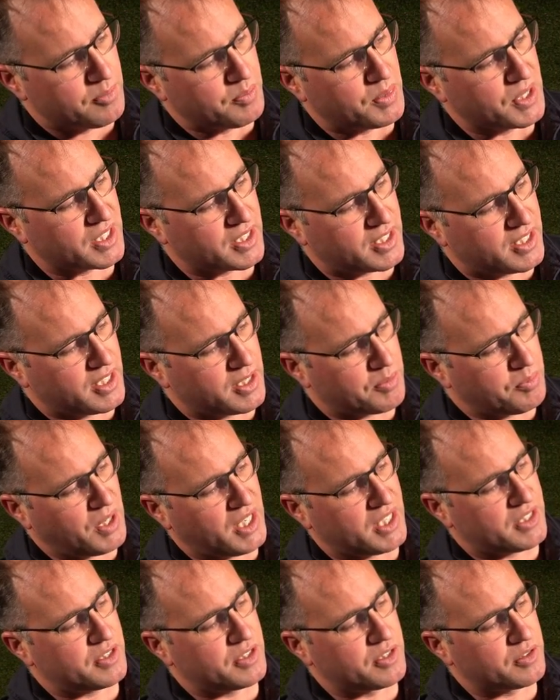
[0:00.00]
But getting
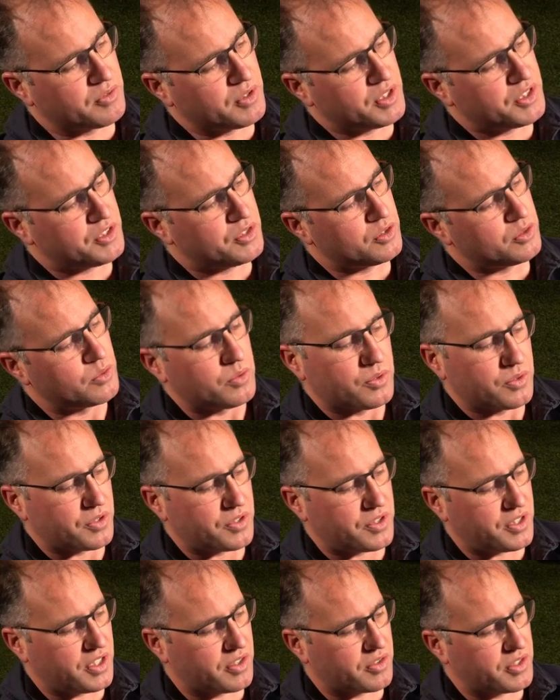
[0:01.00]
back to the original
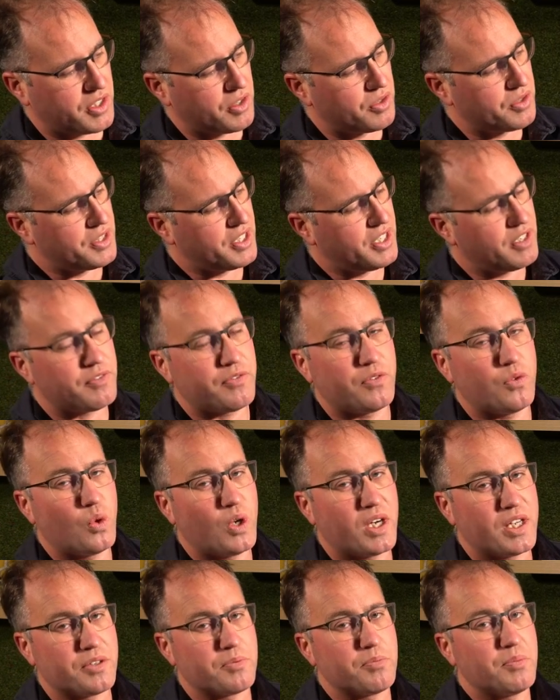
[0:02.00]
theory on that
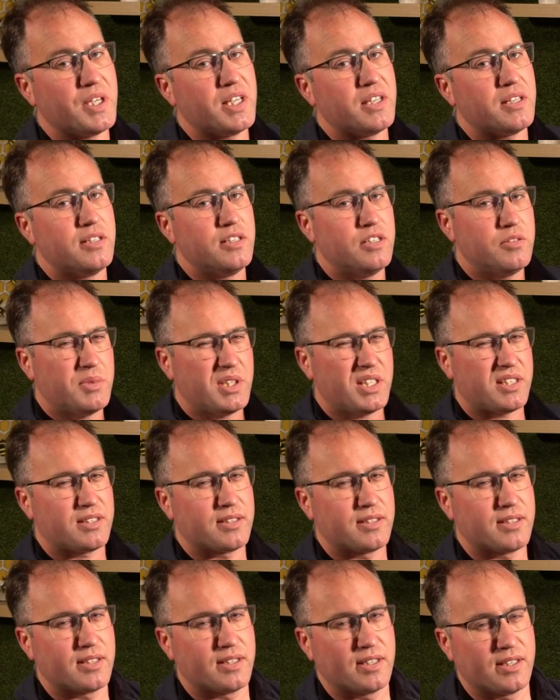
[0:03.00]
400 meter
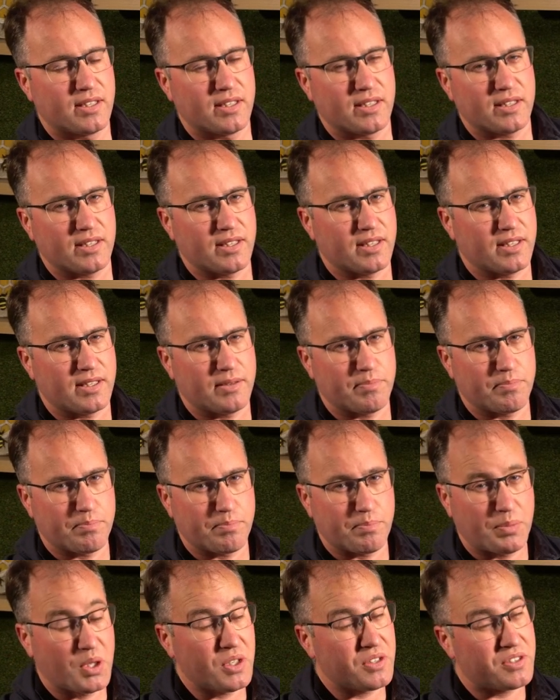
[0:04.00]
limit,
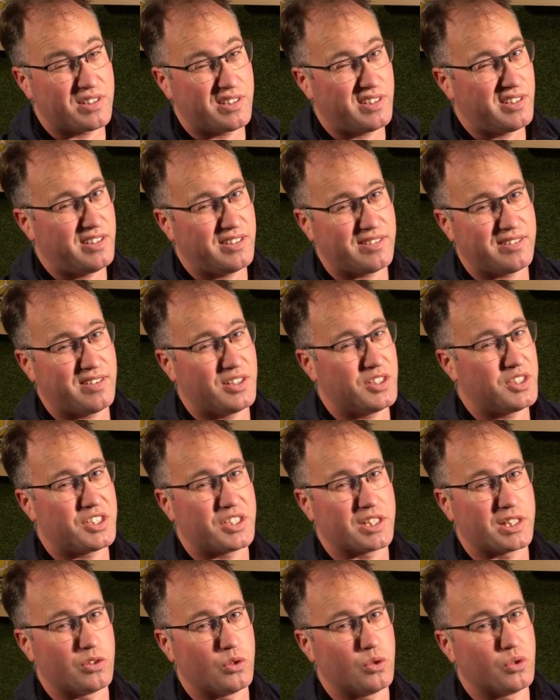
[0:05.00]
personally, I
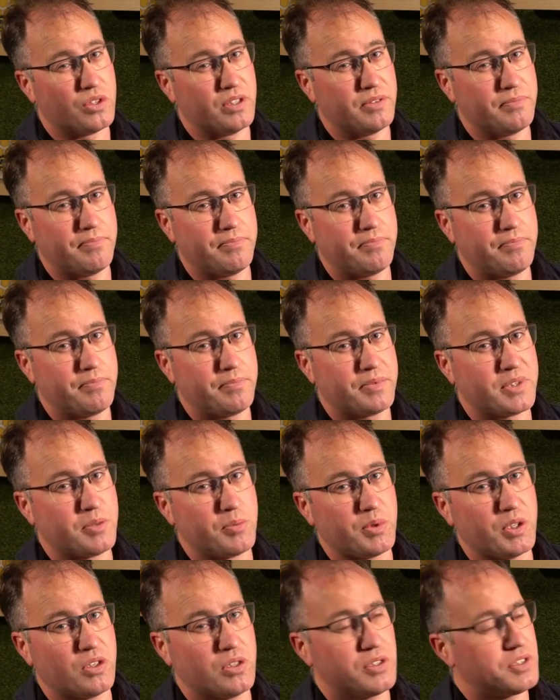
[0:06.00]
just ignore it, to
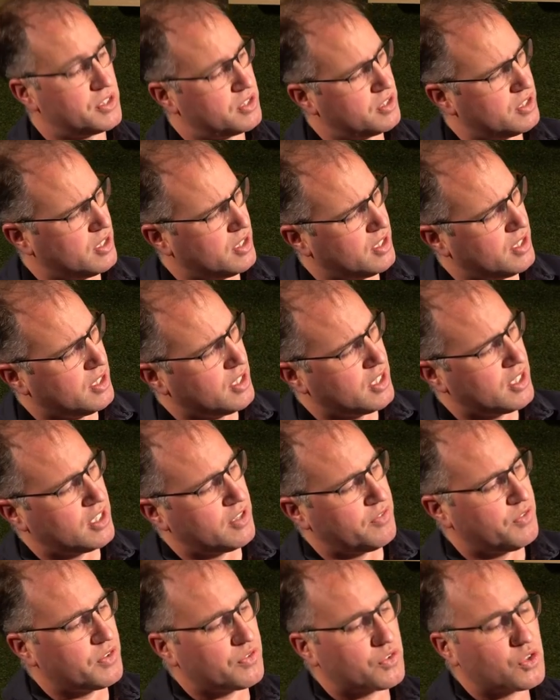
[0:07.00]
be honest.
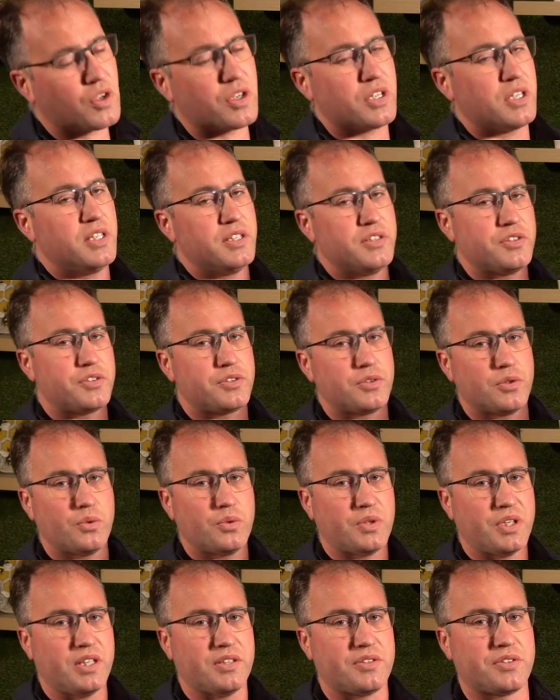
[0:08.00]
If you've got an
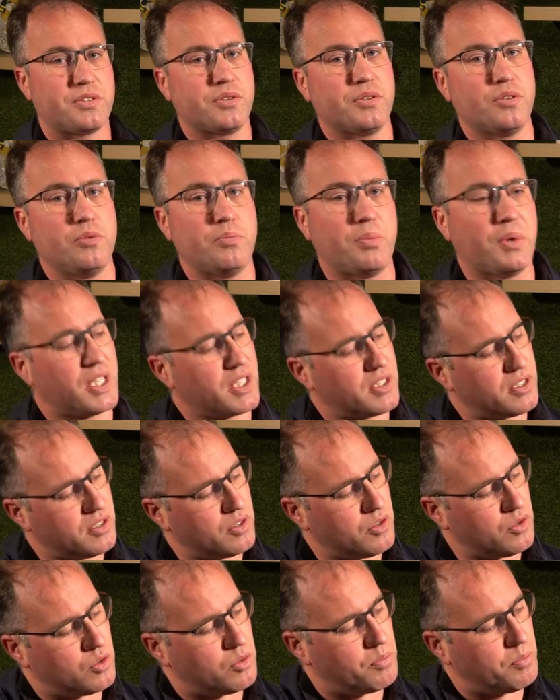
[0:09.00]
install that's too big
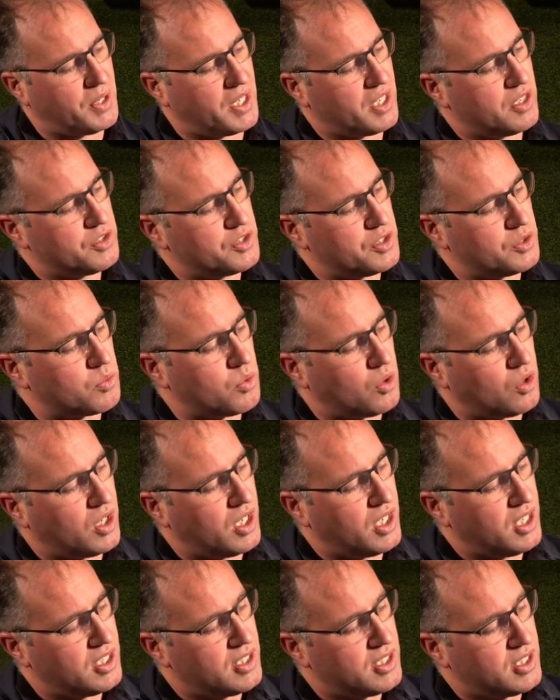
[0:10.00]
on boundary
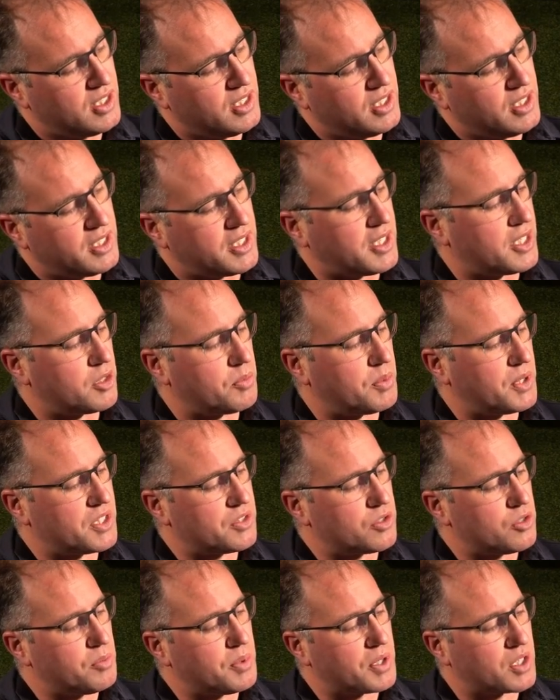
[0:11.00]
wire, it'll be
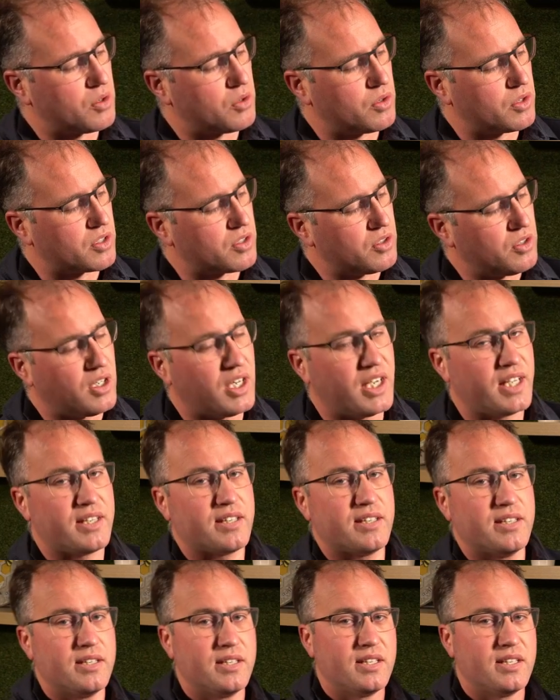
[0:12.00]
too big on a guide.